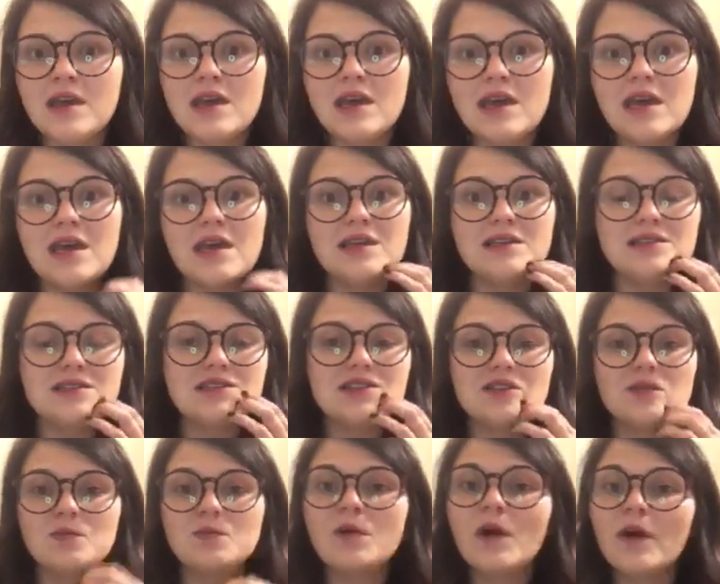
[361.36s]
is
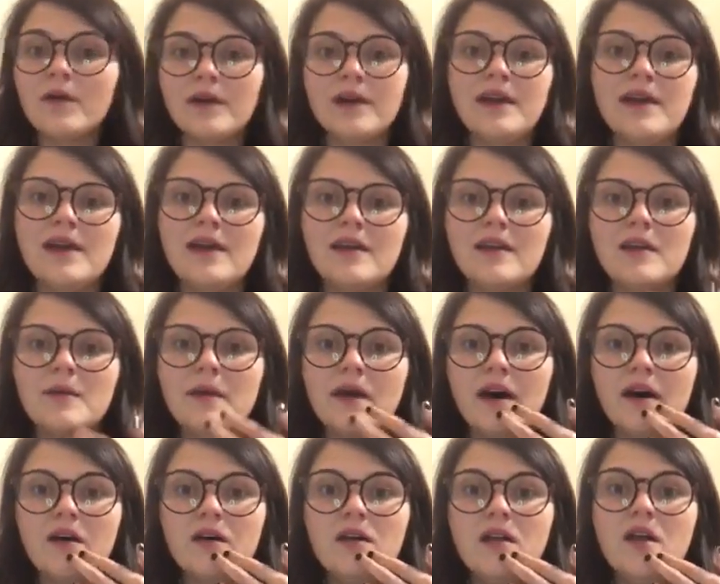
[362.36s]
just worrying
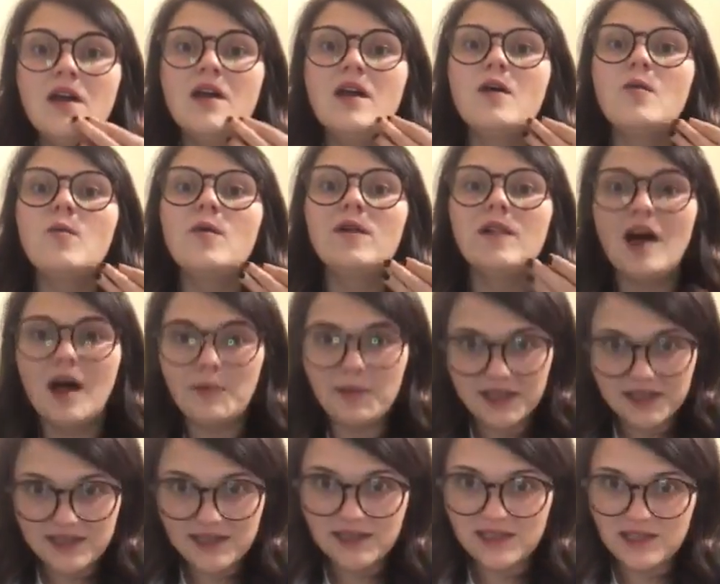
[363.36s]
about will I
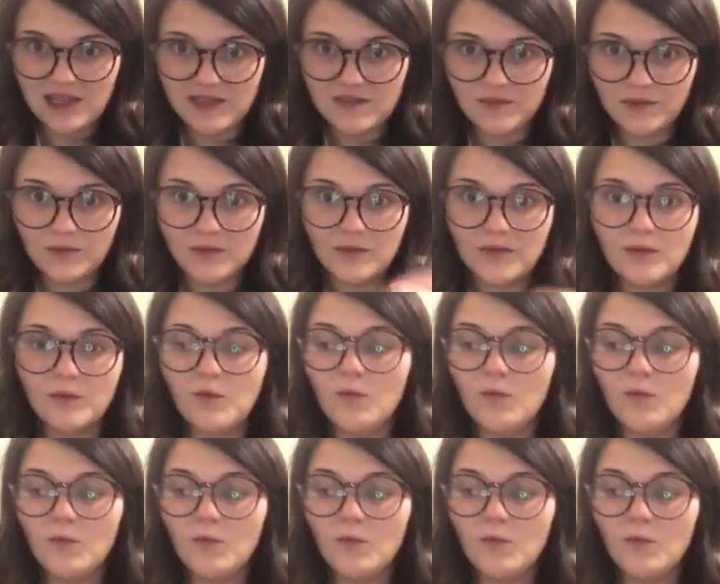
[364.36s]
be successful?